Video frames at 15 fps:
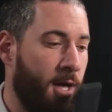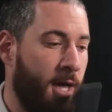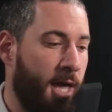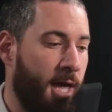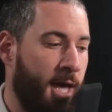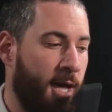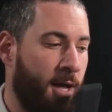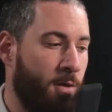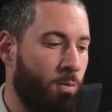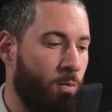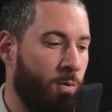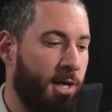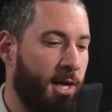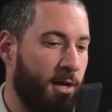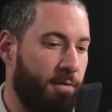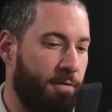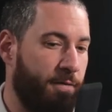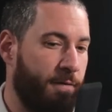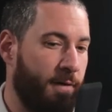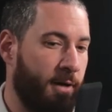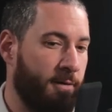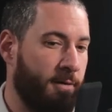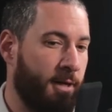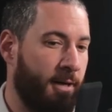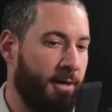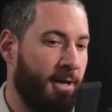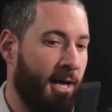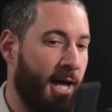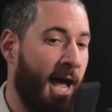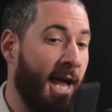Thank and you. we kind of felt
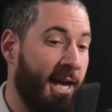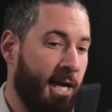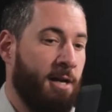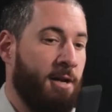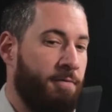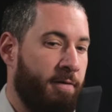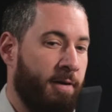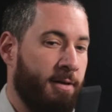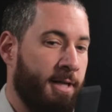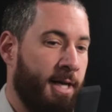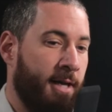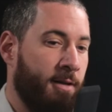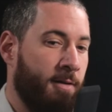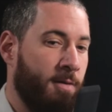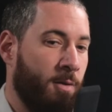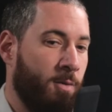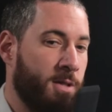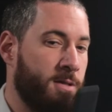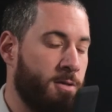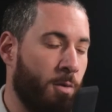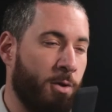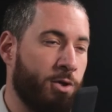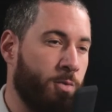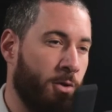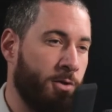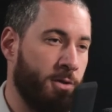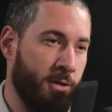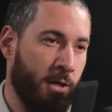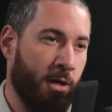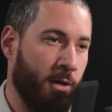like, I kind of felt like there was so much more
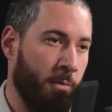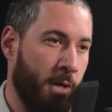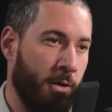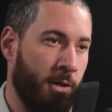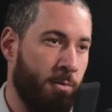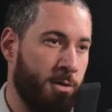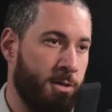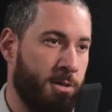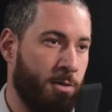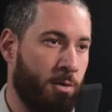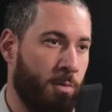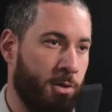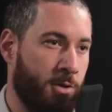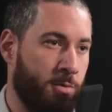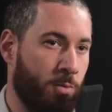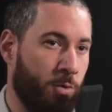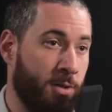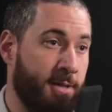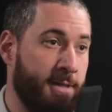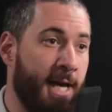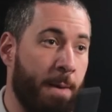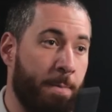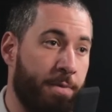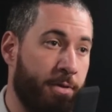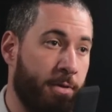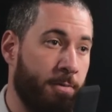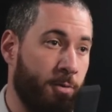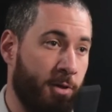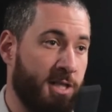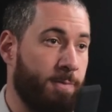to talk about. There was so much more depth
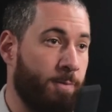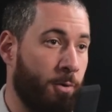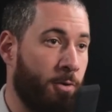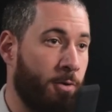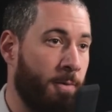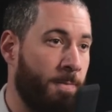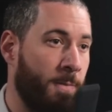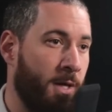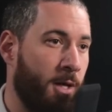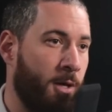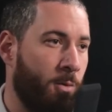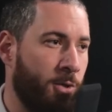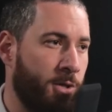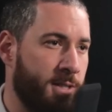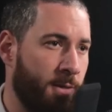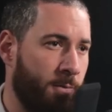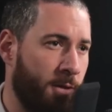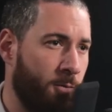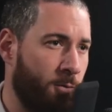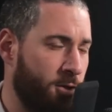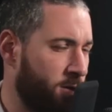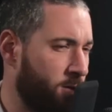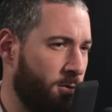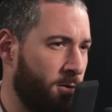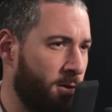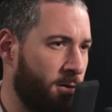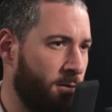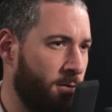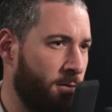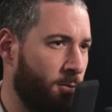mm-hmm. to explore, which is something we just
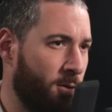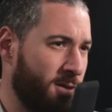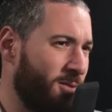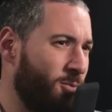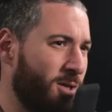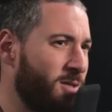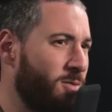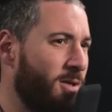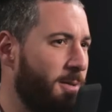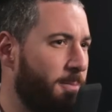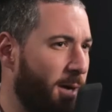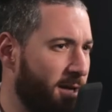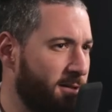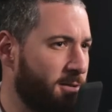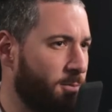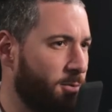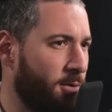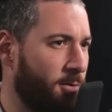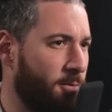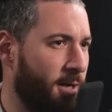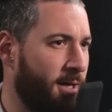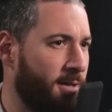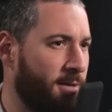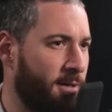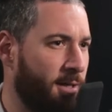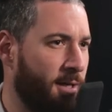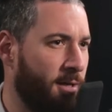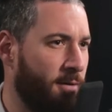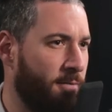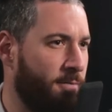couldn't, was it wasn't really possible, right? Yes. In
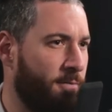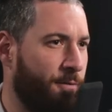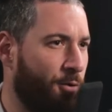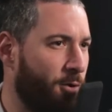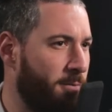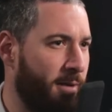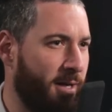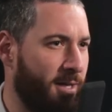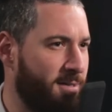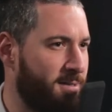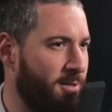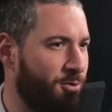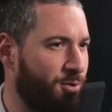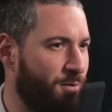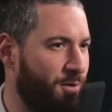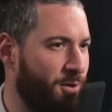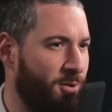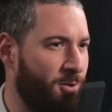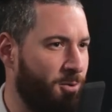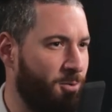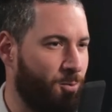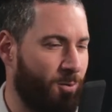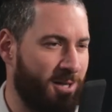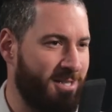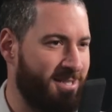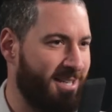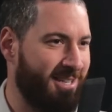a four minutes interview. Yeah, well,